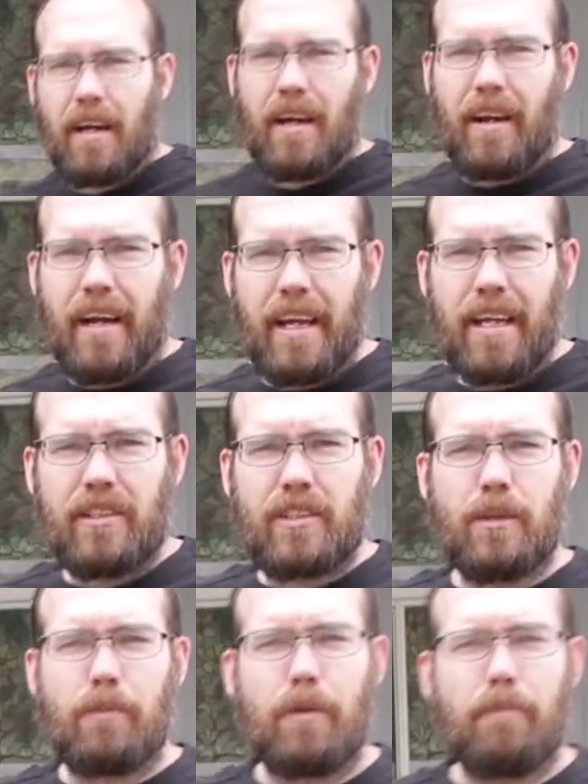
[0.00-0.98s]
All right,
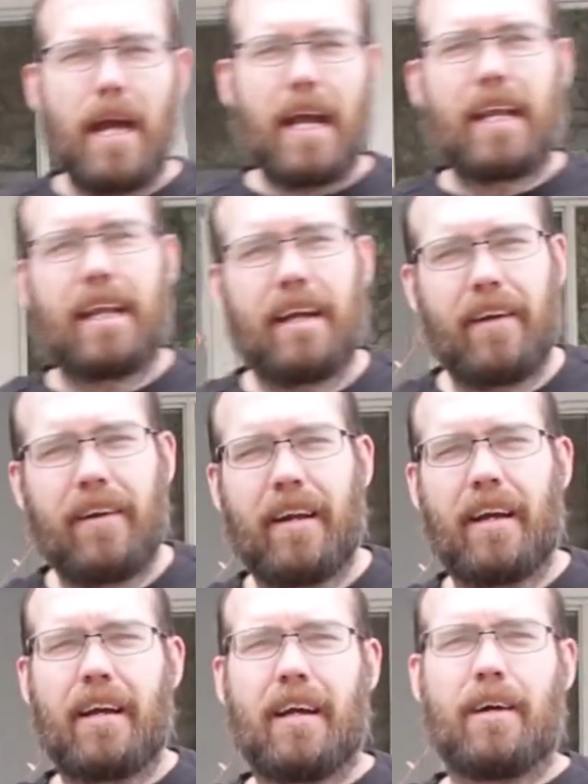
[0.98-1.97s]
YouTube, we're back here.
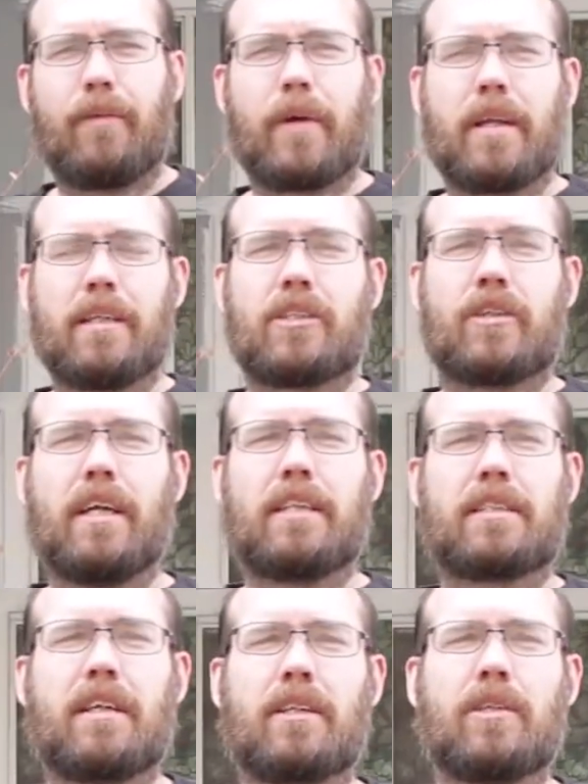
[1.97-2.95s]
We're gonna try and
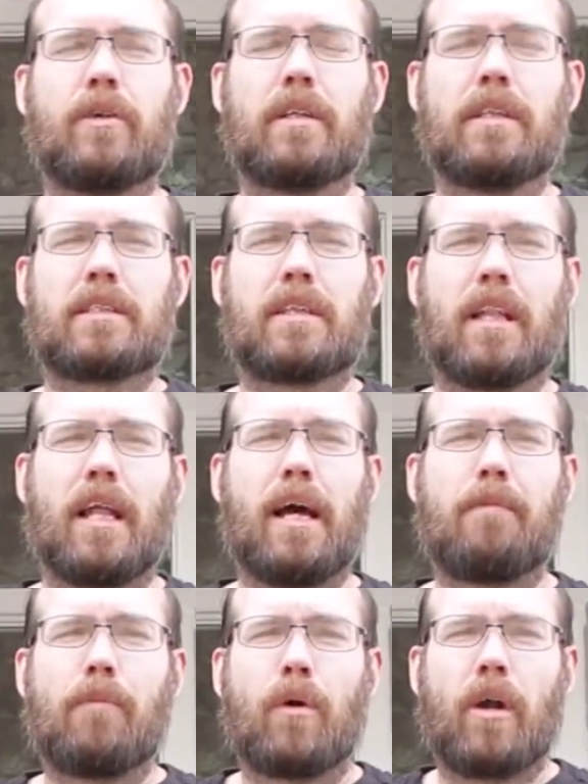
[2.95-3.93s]
start doing this a
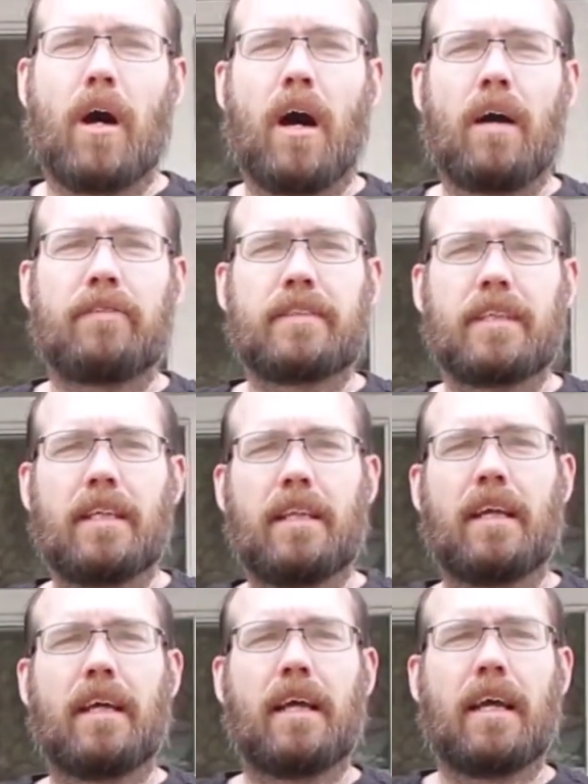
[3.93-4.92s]
lot more often.
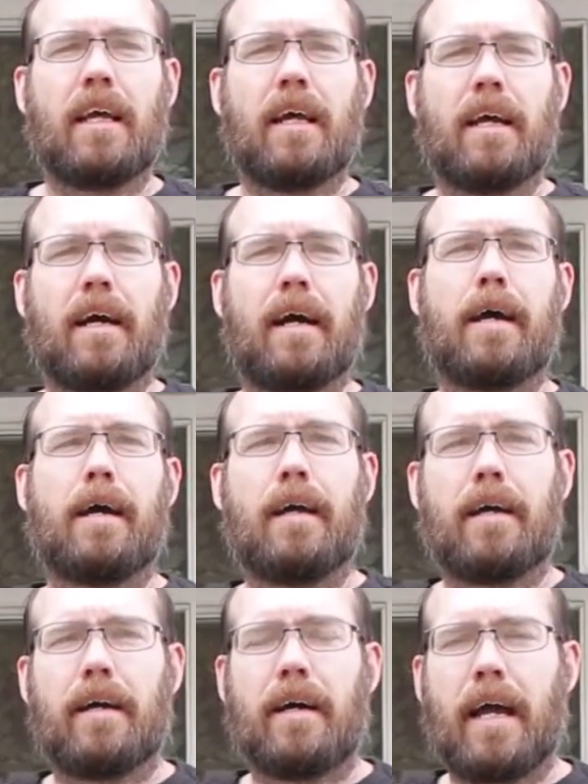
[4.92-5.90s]
I
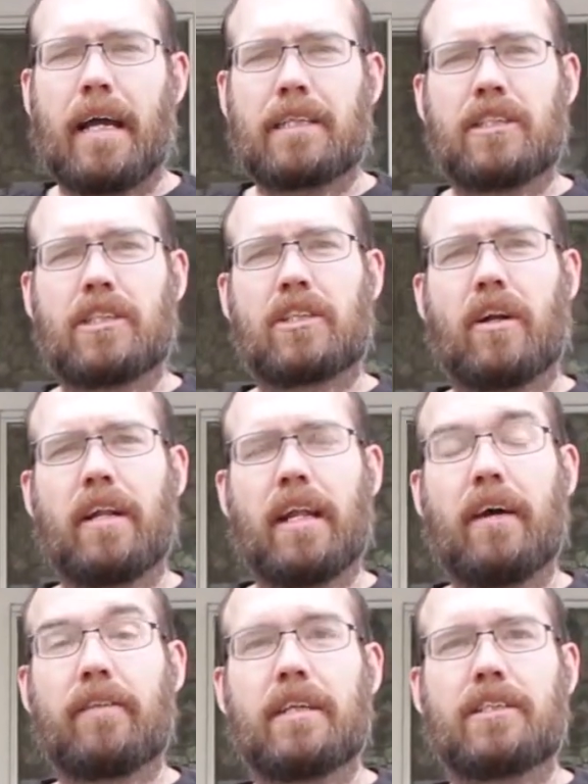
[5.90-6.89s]
actually started
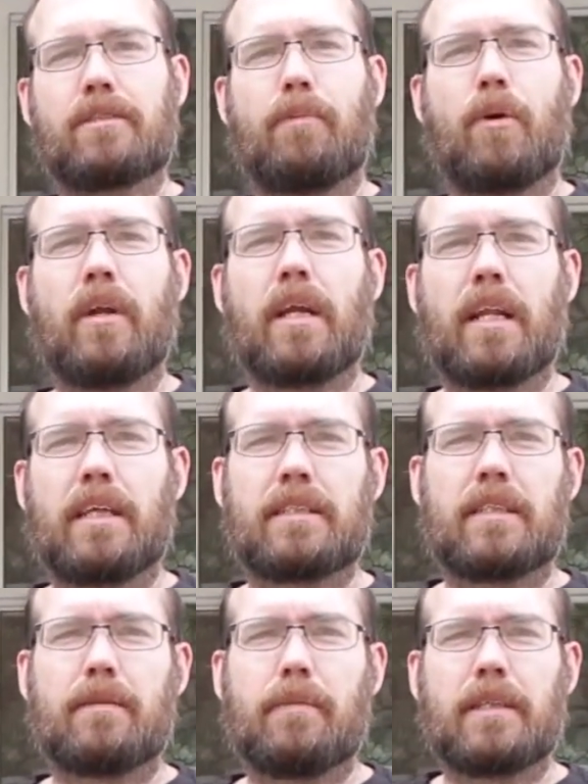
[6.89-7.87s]
out this morning and I
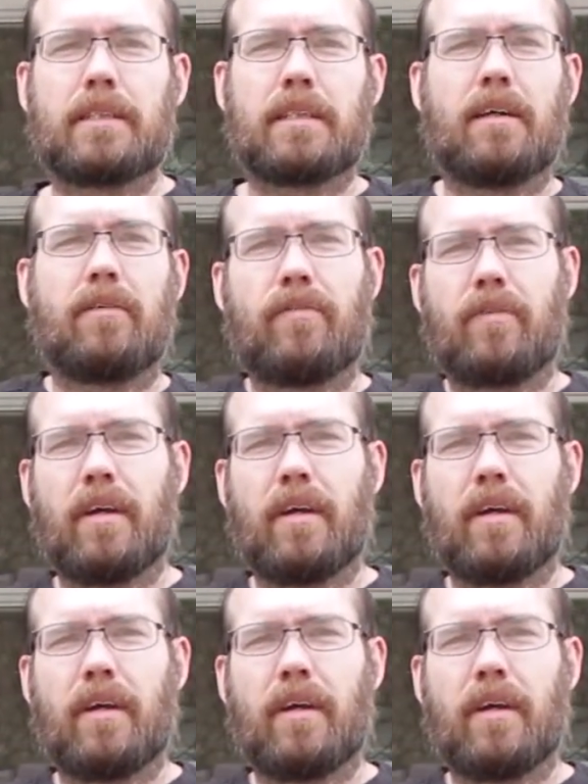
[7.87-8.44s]
said to myself,